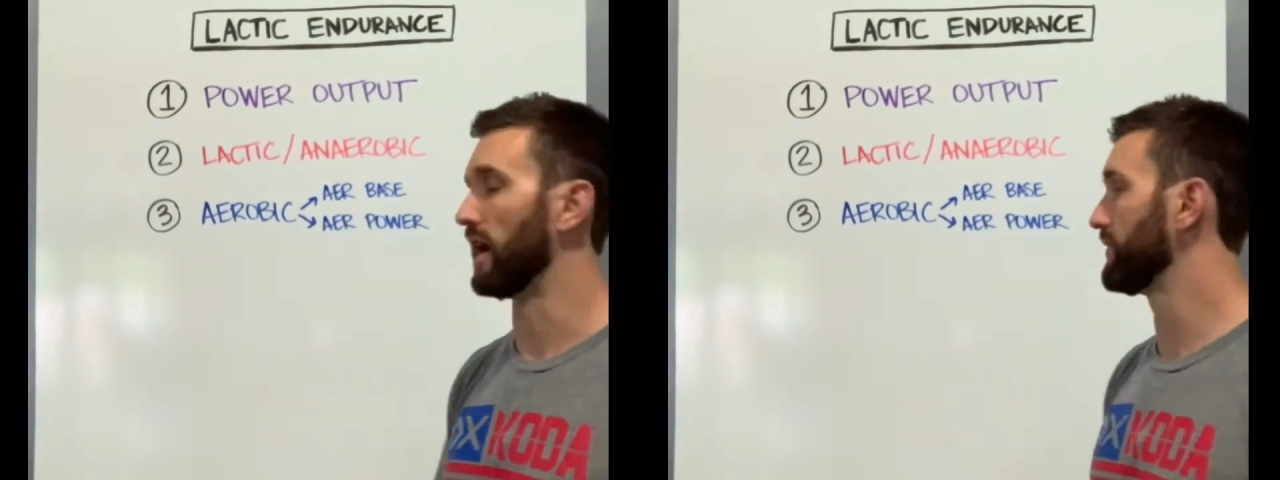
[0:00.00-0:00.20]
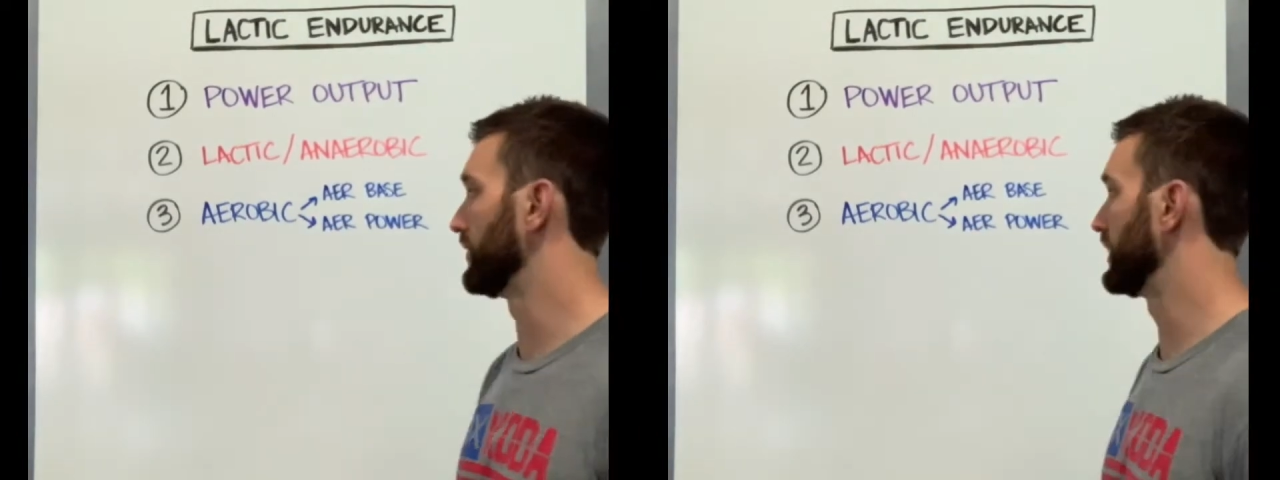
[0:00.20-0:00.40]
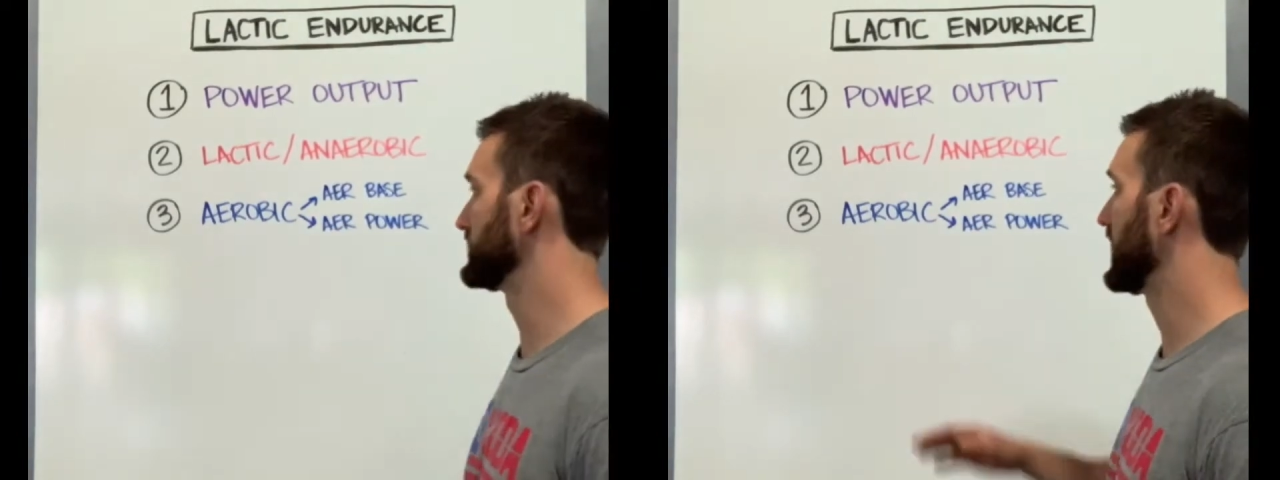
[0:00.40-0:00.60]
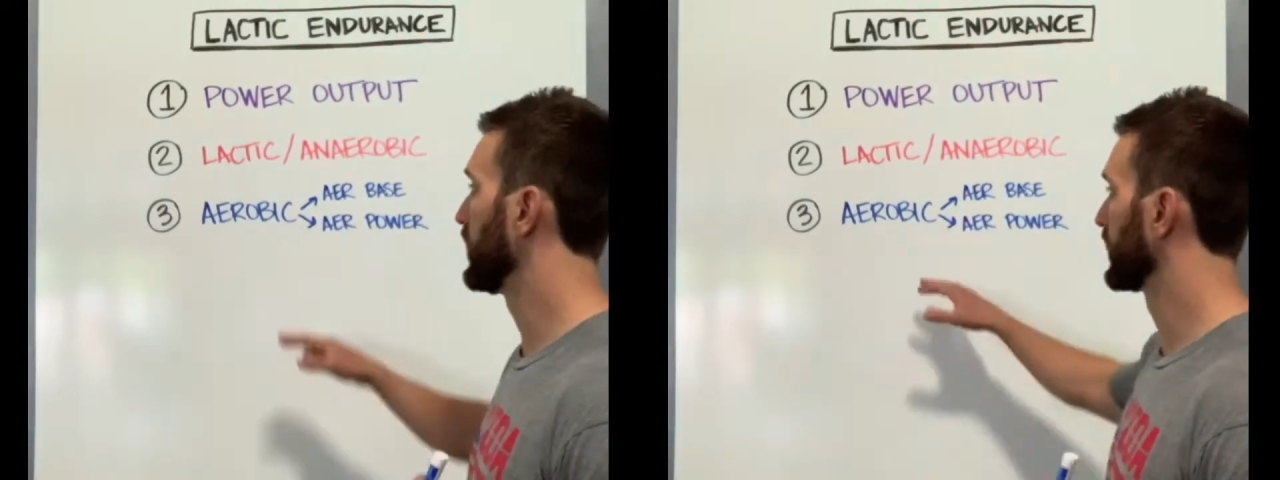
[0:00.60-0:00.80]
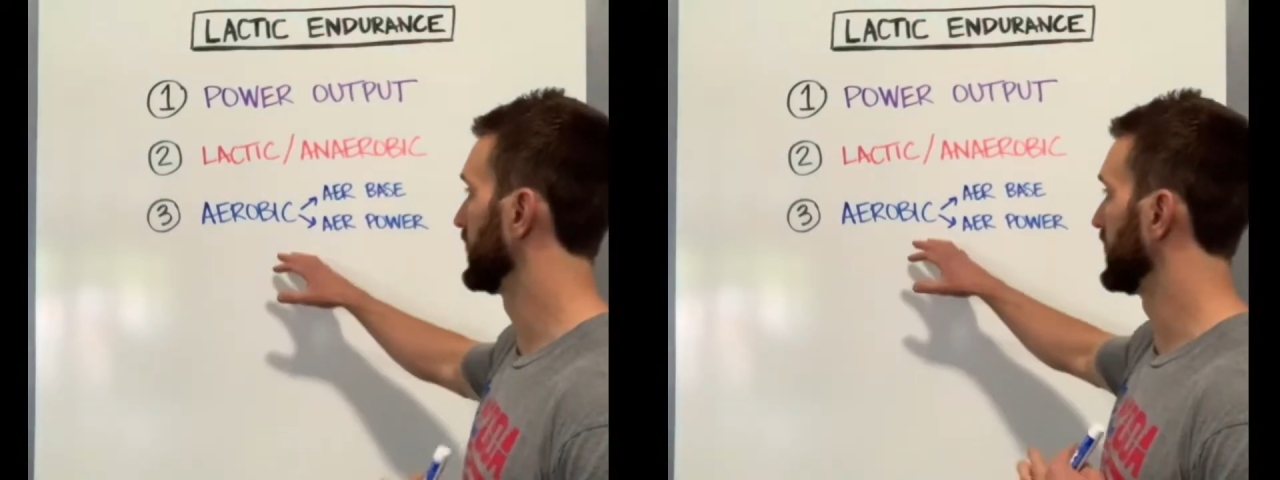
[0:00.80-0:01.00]
effort is how
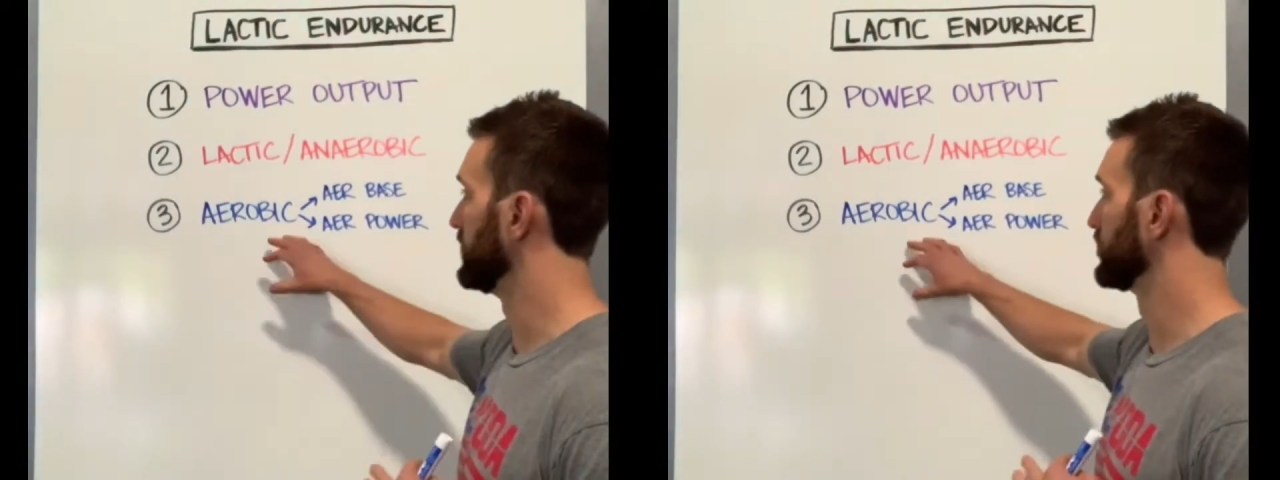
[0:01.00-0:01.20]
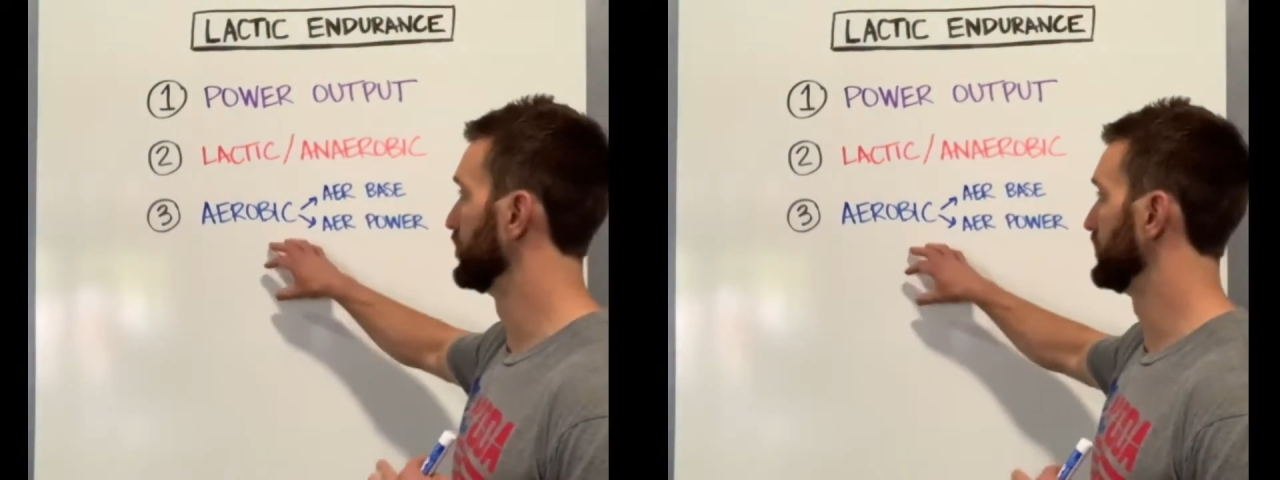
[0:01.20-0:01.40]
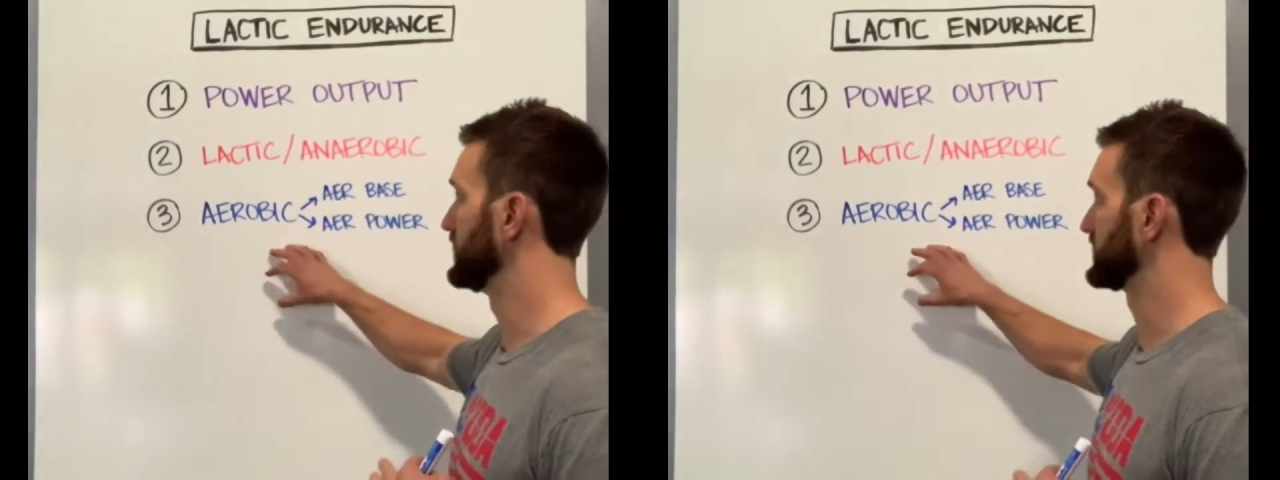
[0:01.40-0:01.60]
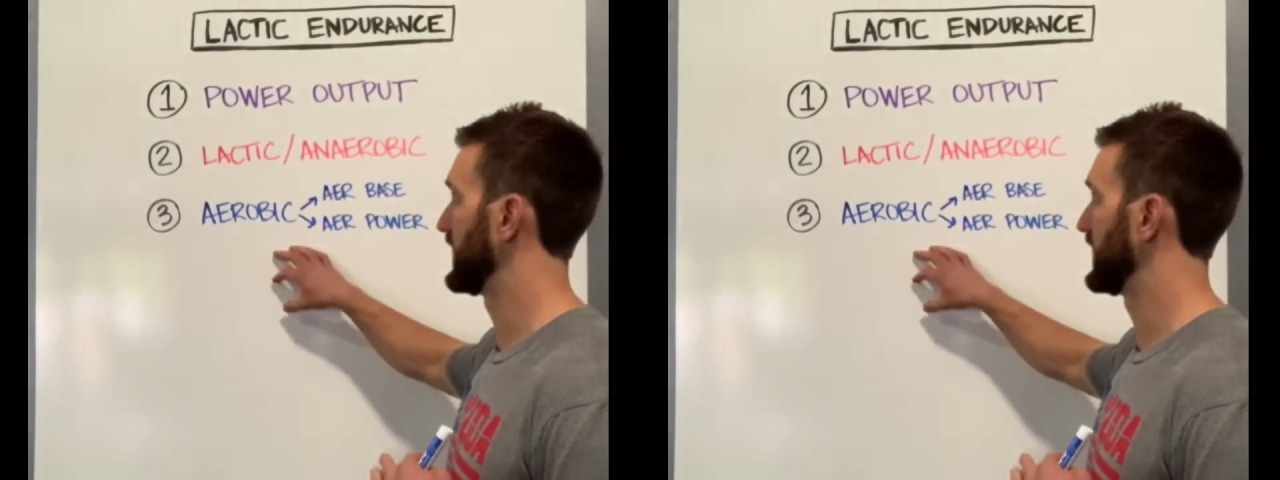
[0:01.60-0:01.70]
we're going to improve this